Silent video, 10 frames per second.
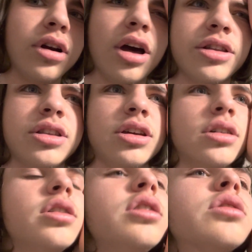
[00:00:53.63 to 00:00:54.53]
nothing.
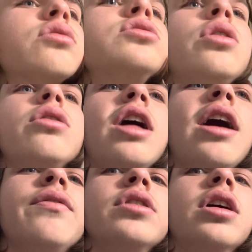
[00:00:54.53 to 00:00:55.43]
He threw his whole
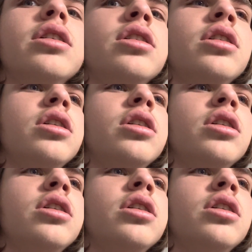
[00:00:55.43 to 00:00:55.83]
life today